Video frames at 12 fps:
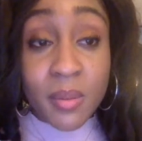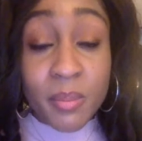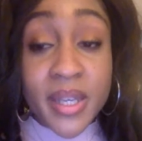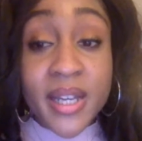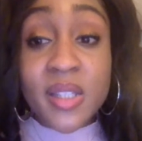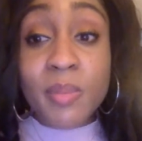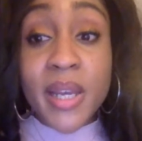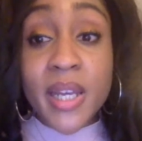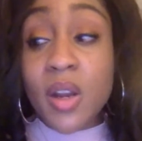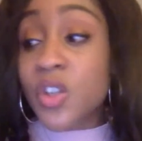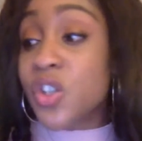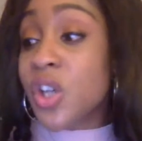Because
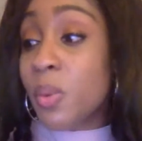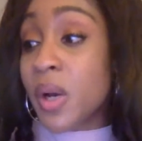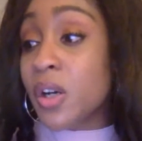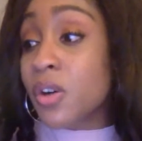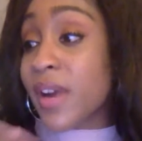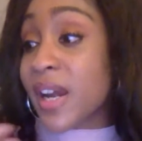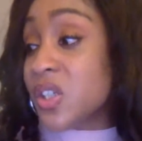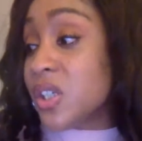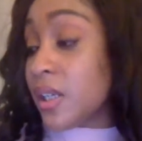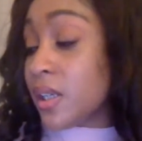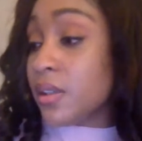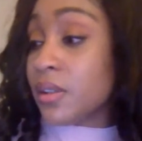men show
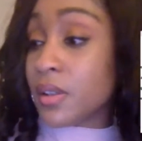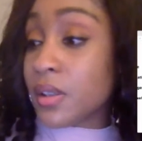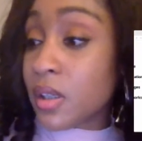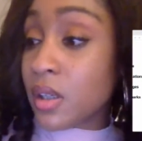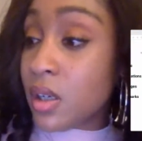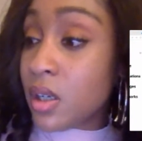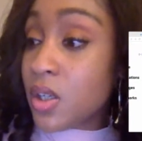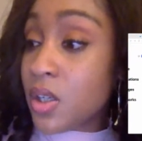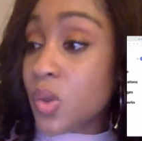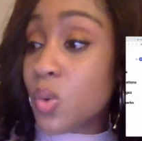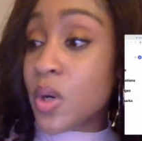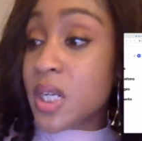aggression
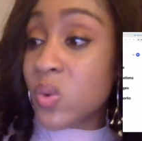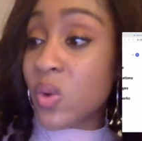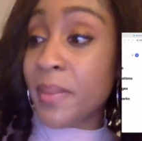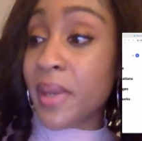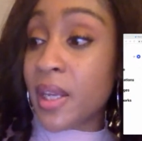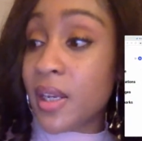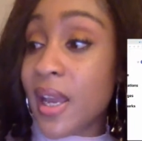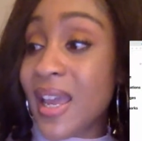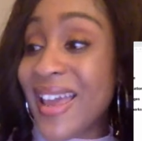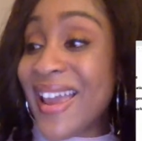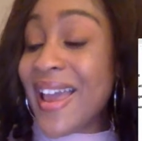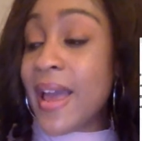towards women,
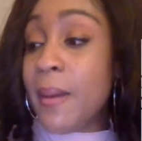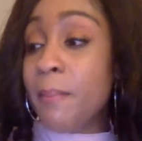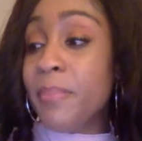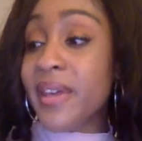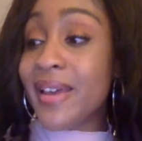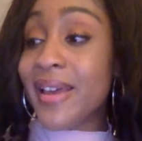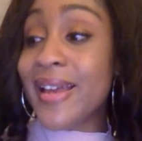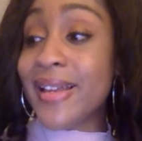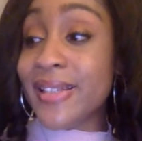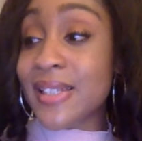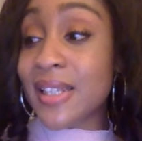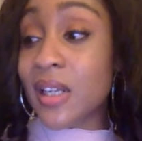
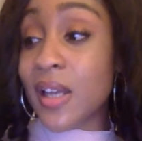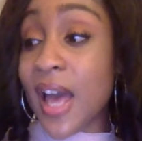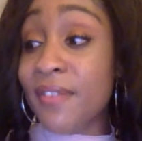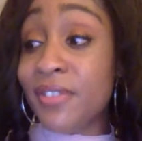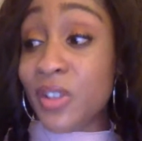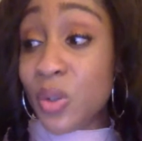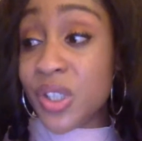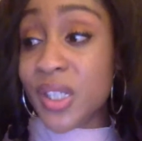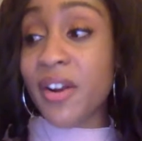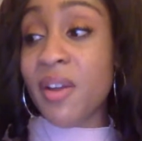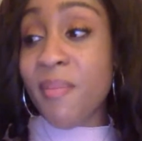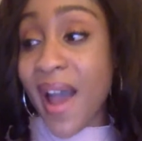because
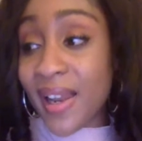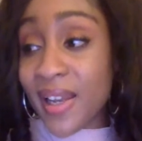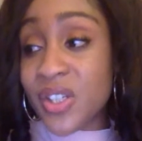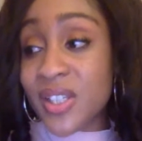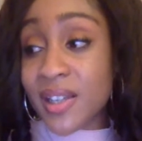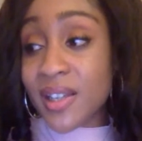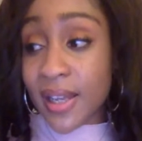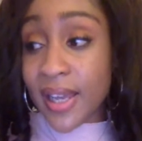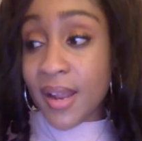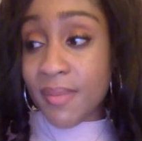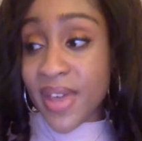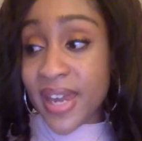evolutionary biologists
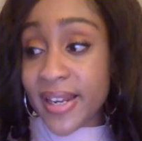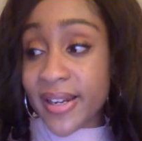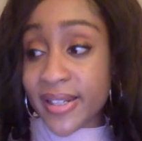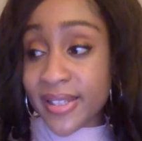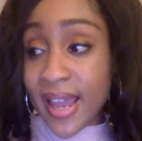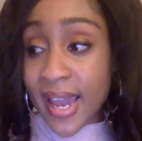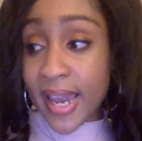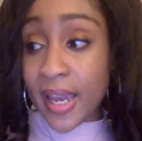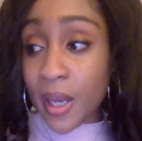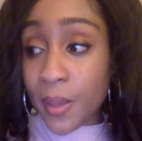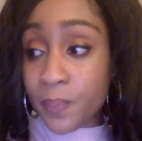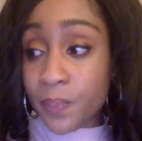claim that it is
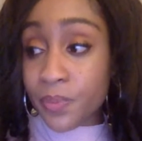a